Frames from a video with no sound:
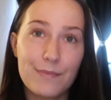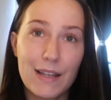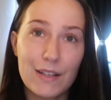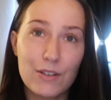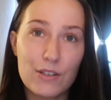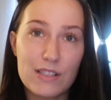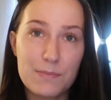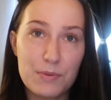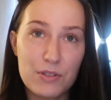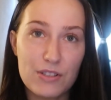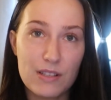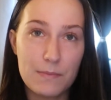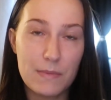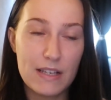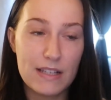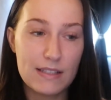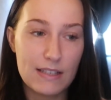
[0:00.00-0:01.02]
CRISPR is
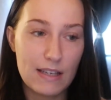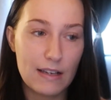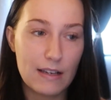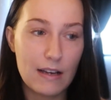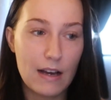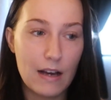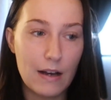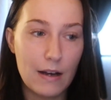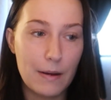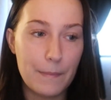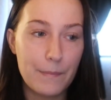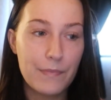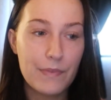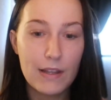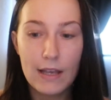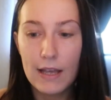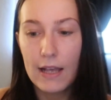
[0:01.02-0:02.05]
amazing. And
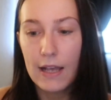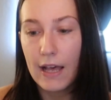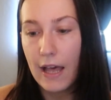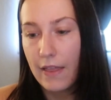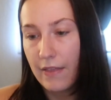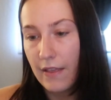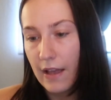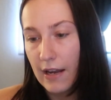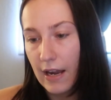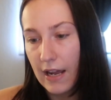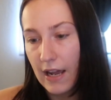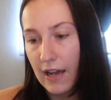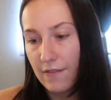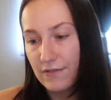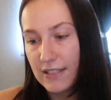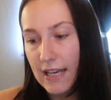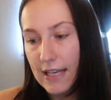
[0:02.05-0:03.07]
then I
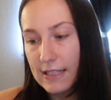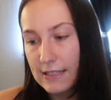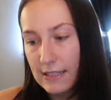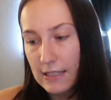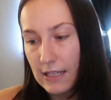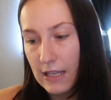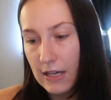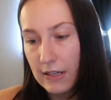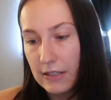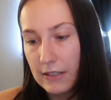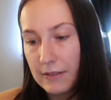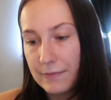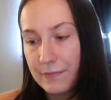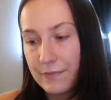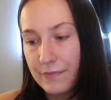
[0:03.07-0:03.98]
have Tesla.